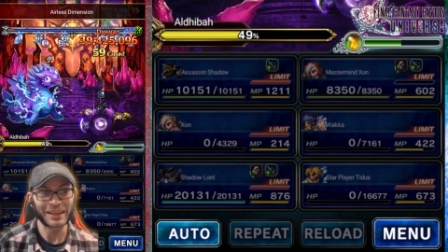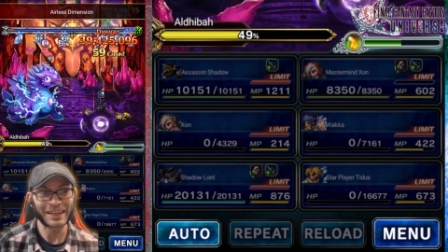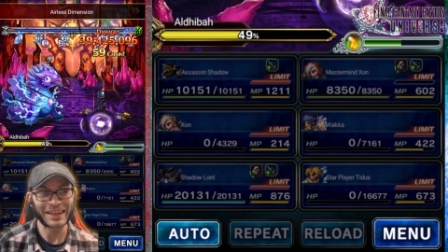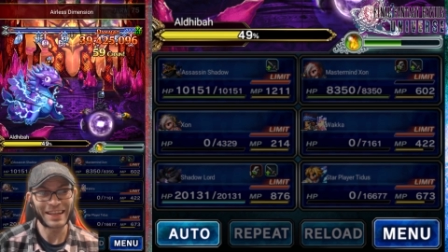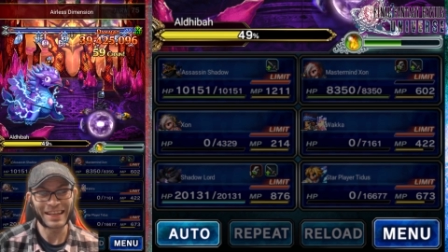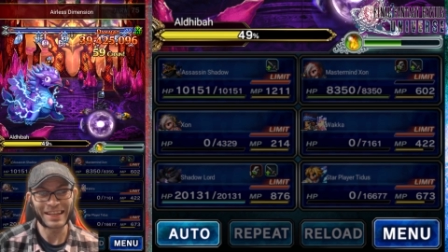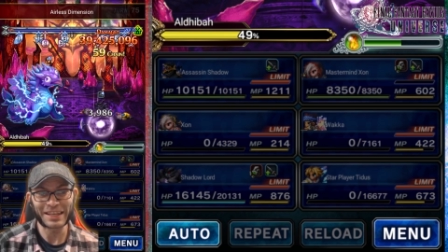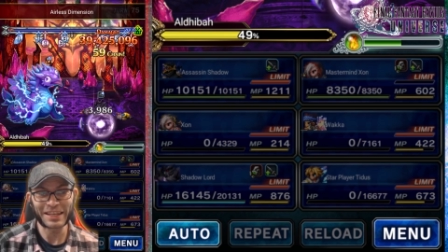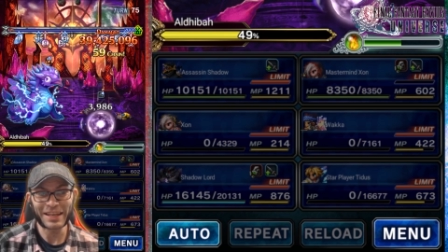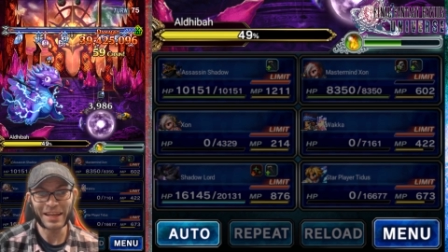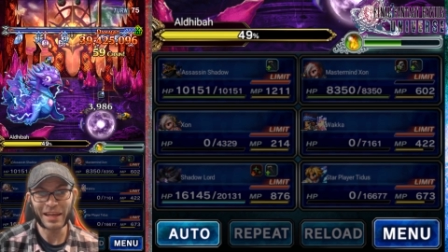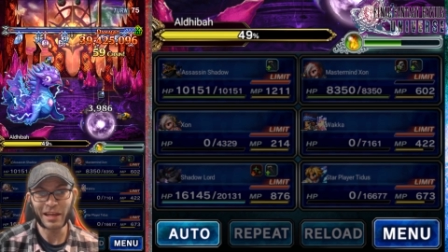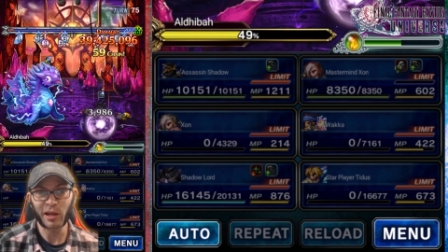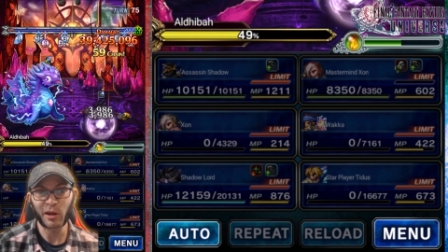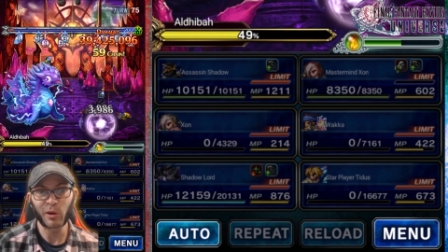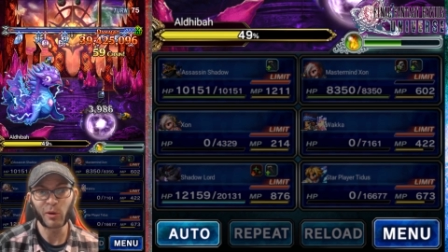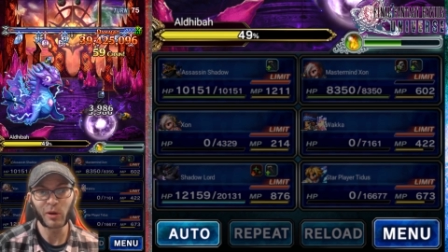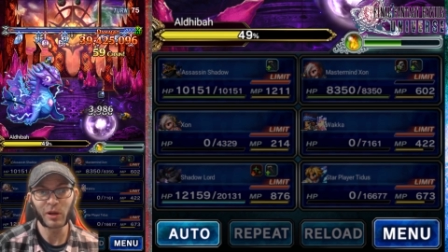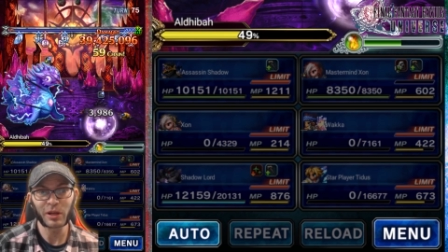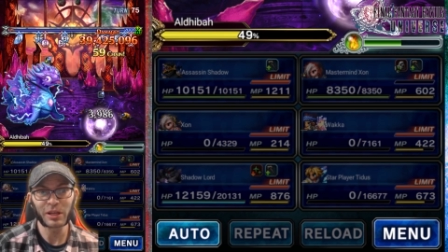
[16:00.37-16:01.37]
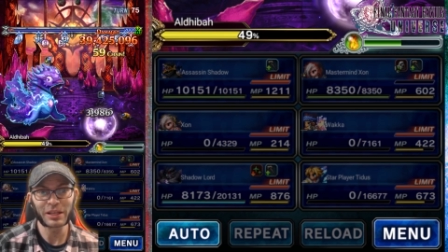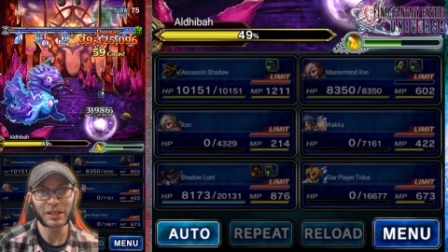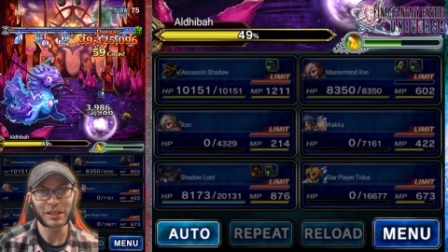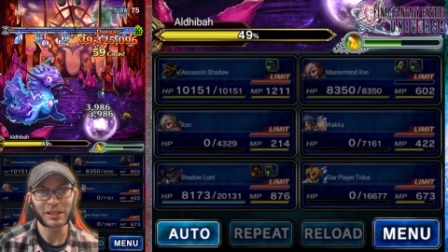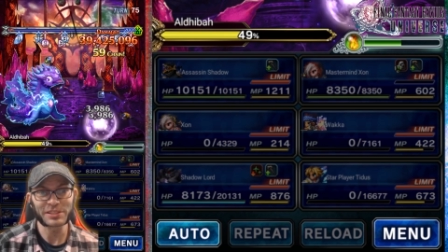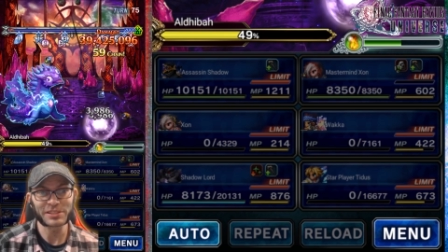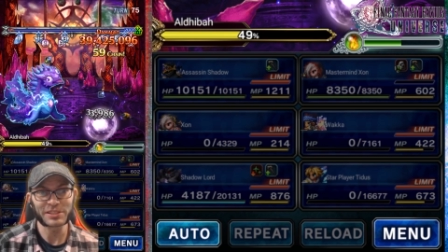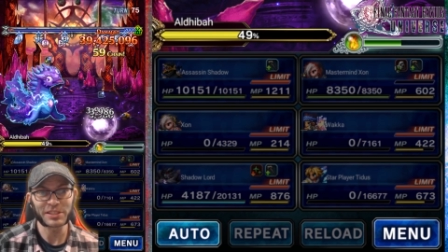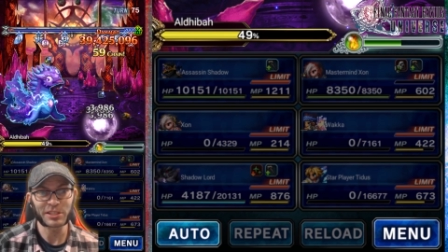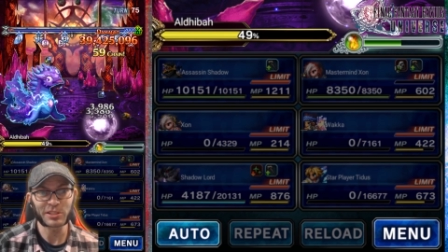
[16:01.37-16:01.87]
Alright, and now,
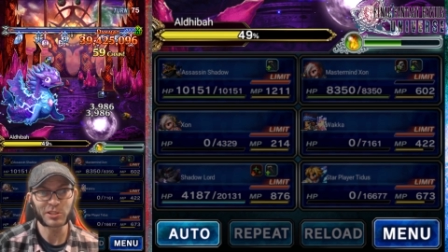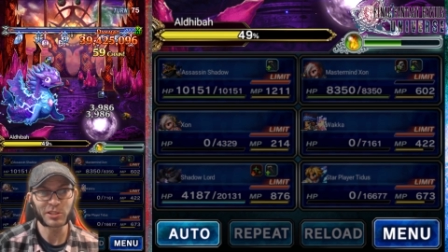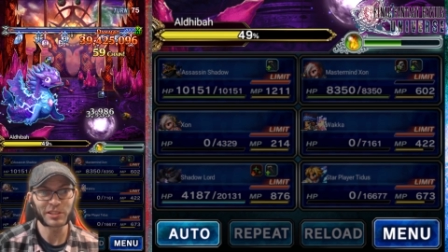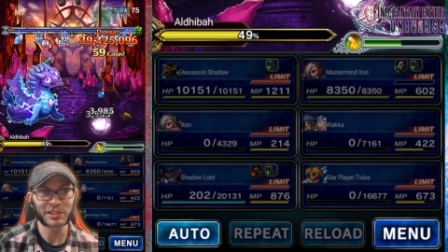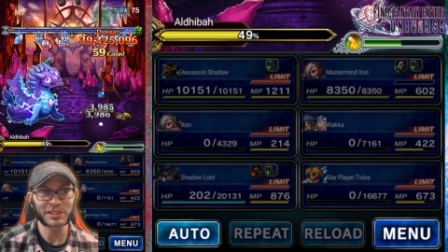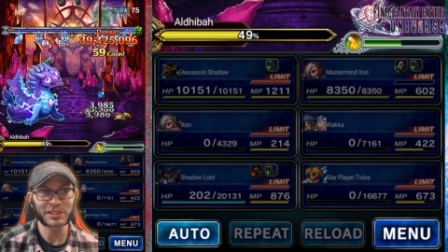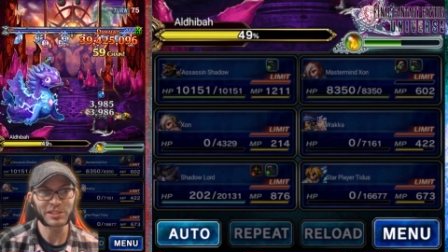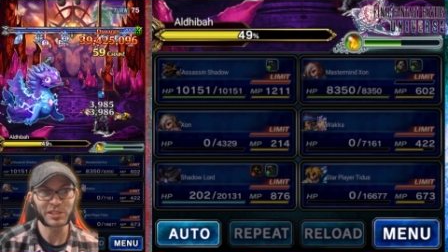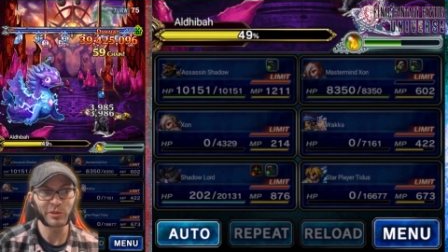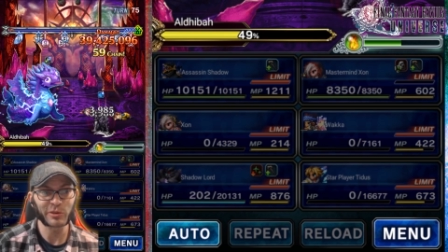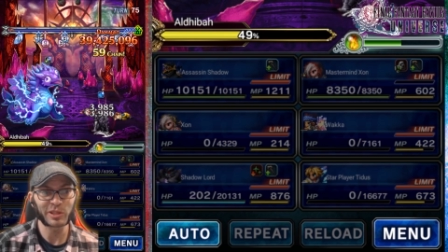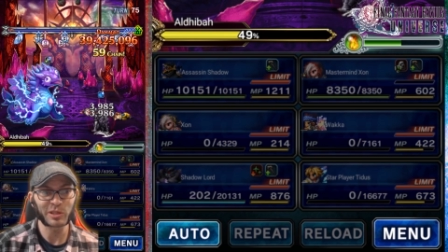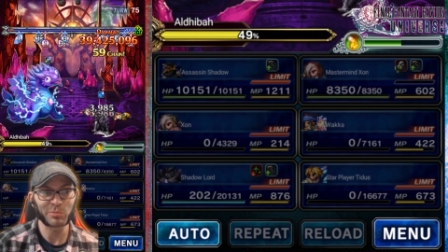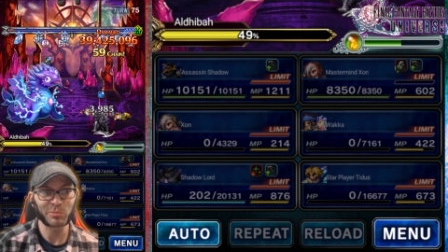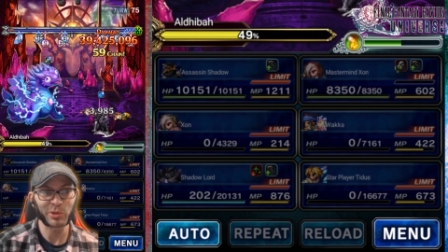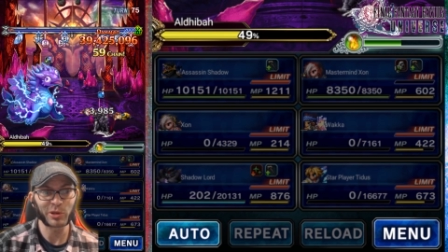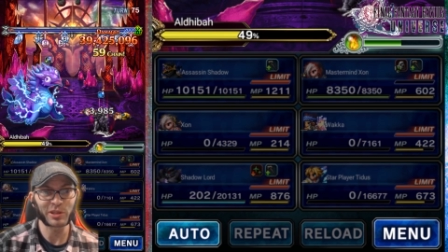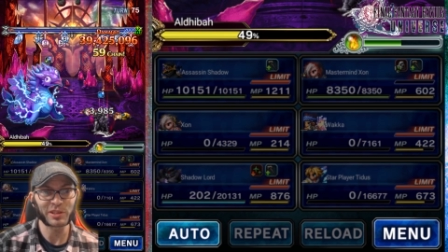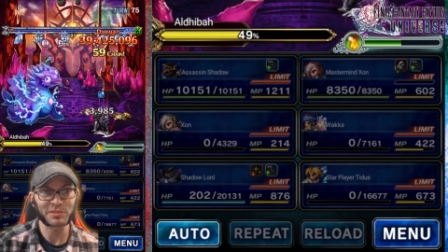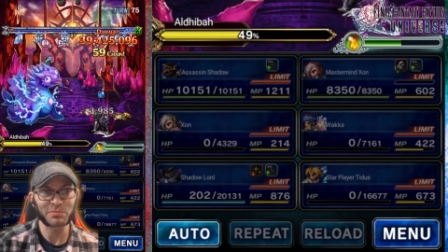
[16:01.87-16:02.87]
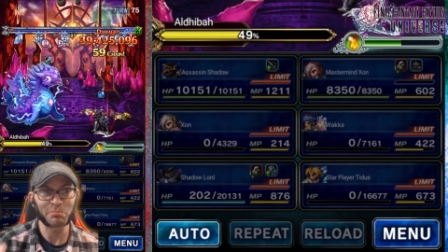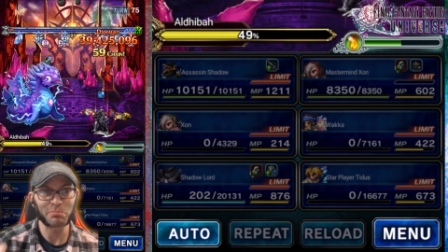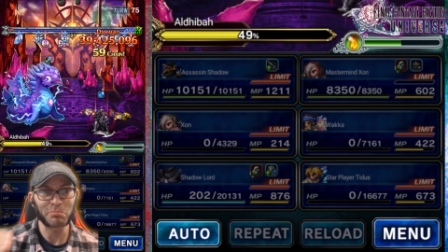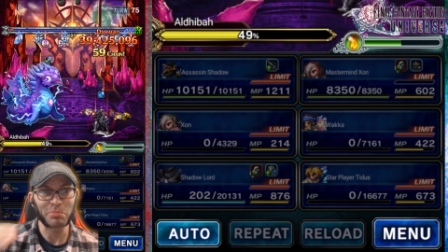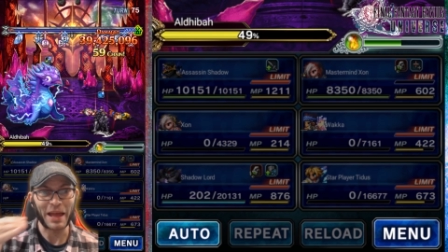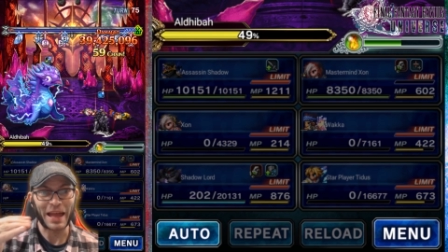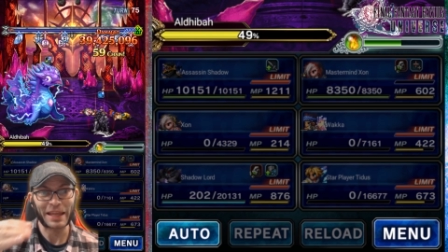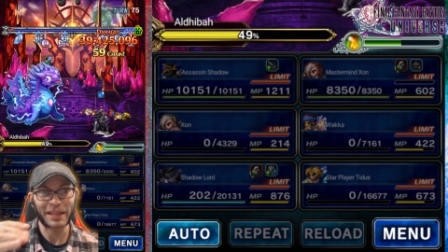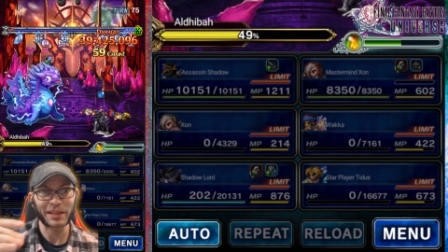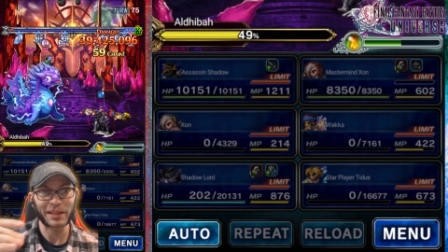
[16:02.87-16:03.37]
essentially, it's going to put
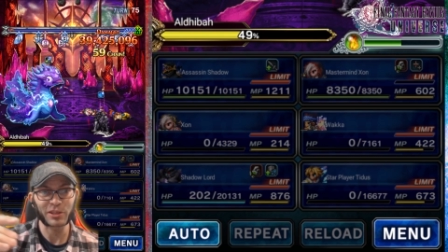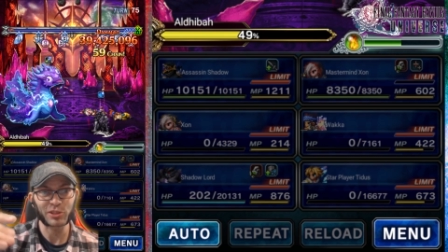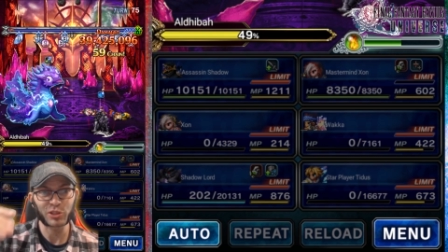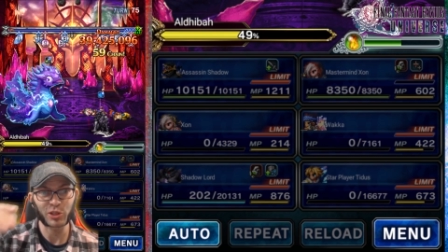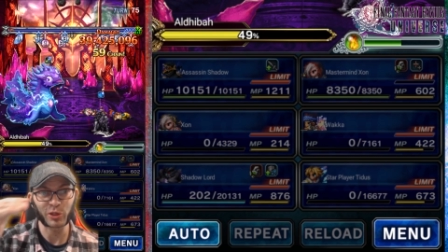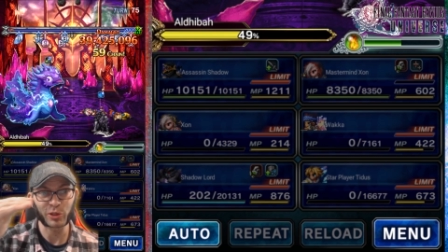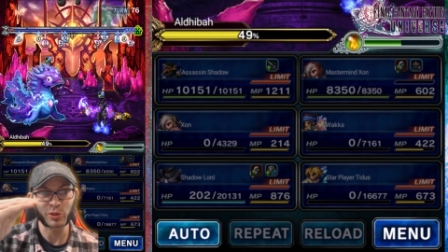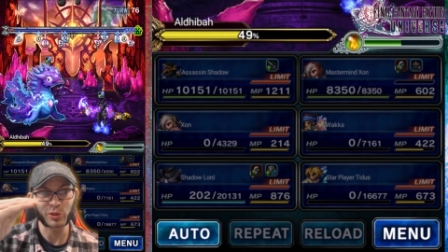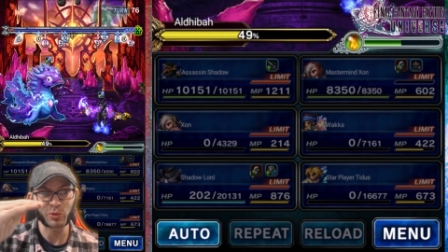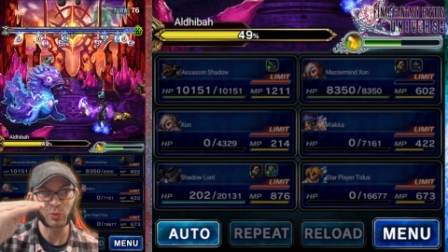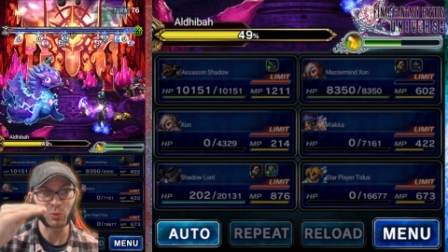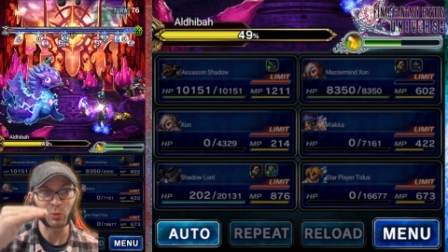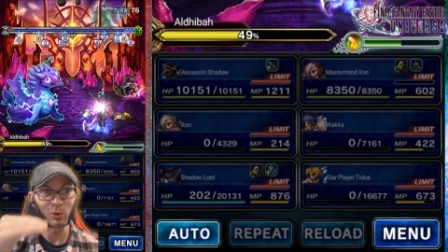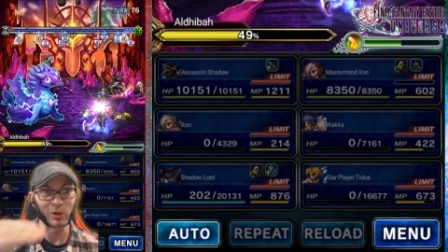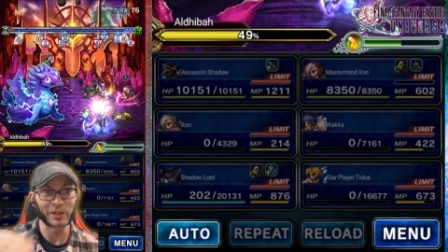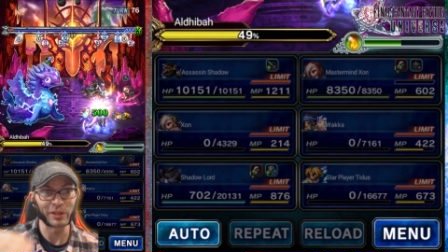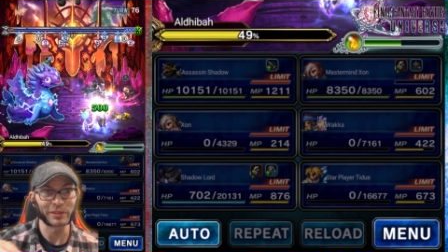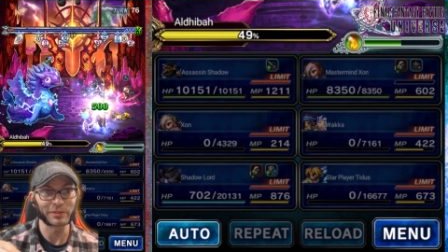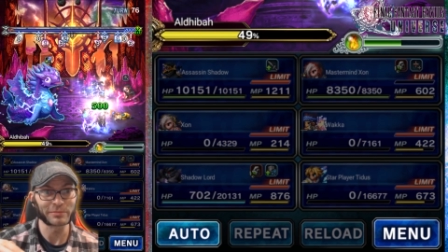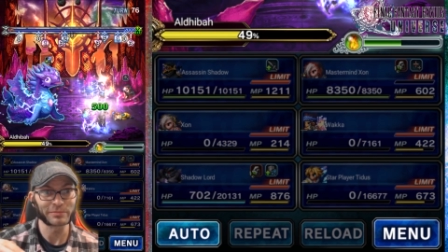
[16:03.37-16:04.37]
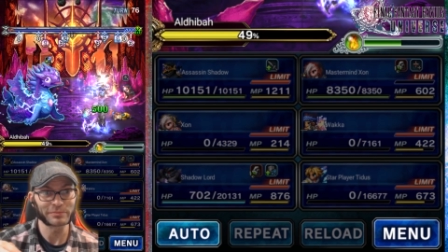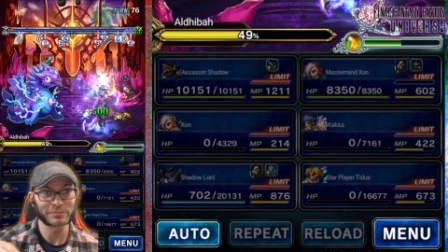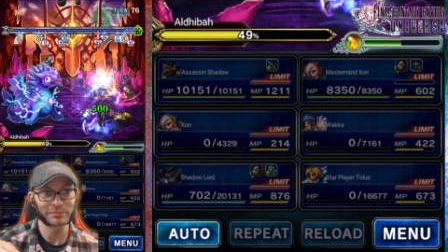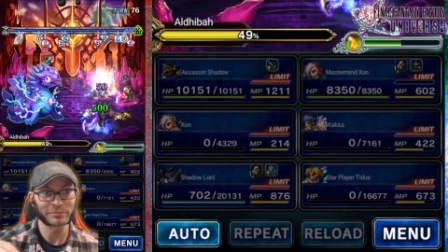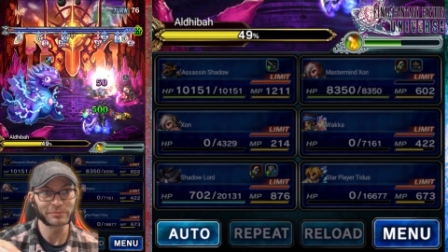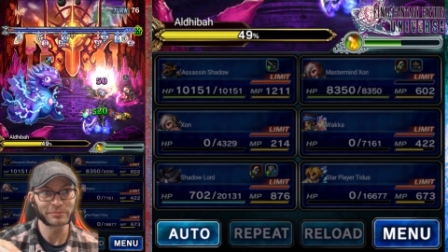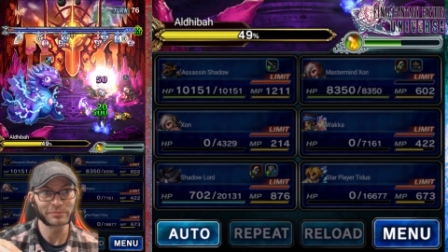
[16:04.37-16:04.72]
us back at turn 1.